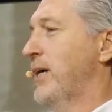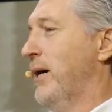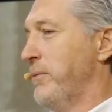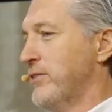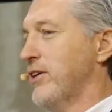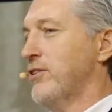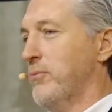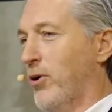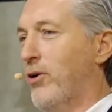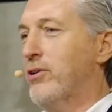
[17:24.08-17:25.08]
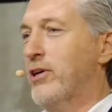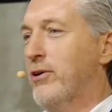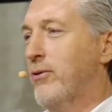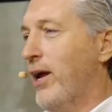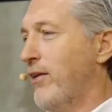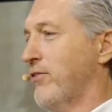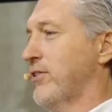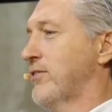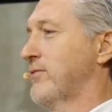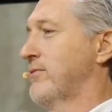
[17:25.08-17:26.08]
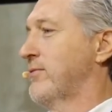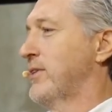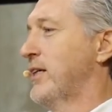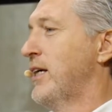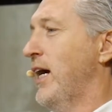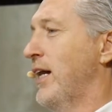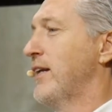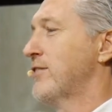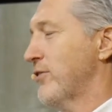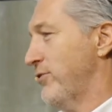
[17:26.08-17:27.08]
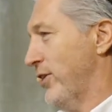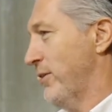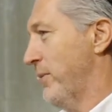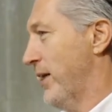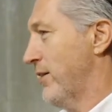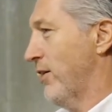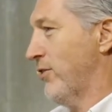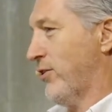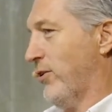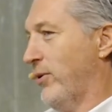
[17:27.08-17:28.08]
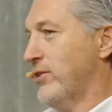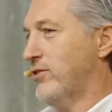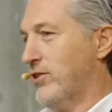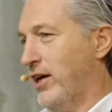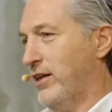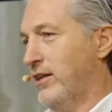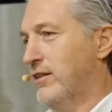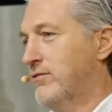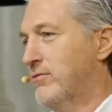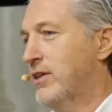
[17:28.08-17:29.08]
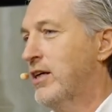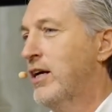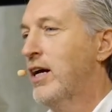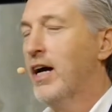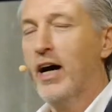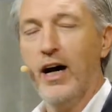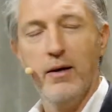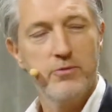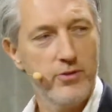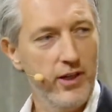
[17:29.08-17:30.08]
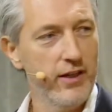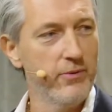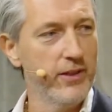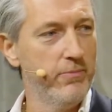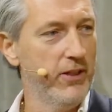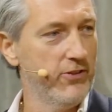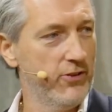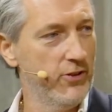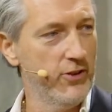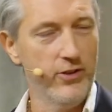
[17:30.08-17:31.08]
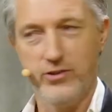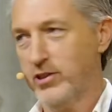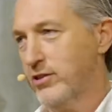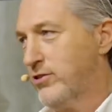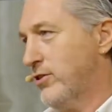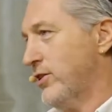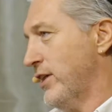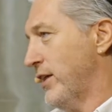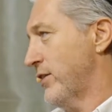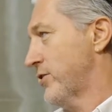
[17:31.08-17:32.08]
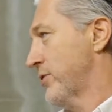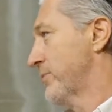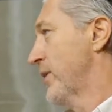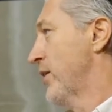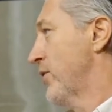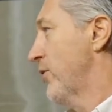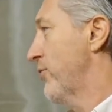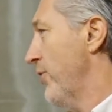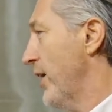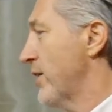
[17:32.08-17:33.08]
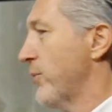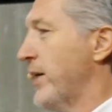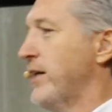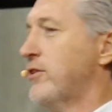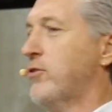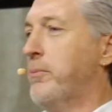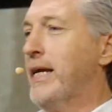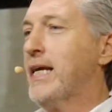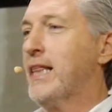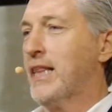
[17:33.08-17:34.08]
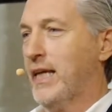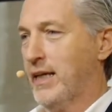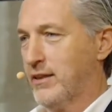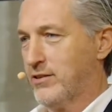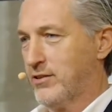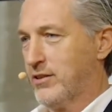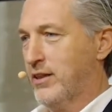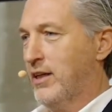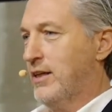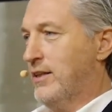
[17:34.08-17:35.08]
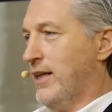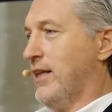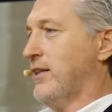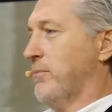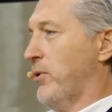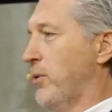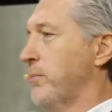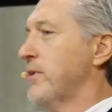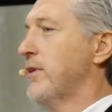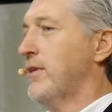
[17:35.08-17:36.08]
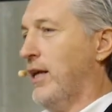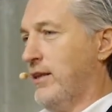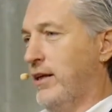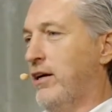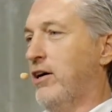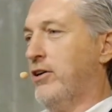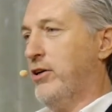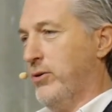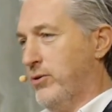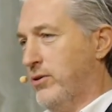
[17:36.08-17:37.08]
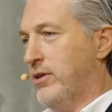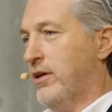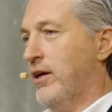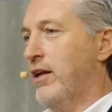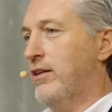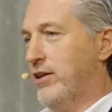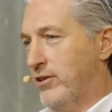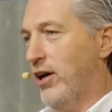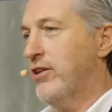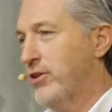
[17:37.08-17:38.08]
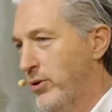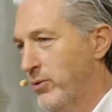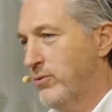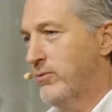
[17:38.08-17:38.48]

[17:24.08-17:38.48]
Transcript: It means that tomorrow they're irrelevant. And it's a fundament of a throwaway society. I'm trying with my studio since 30 years to find a way to make things that at the moment that they are new, they're not new.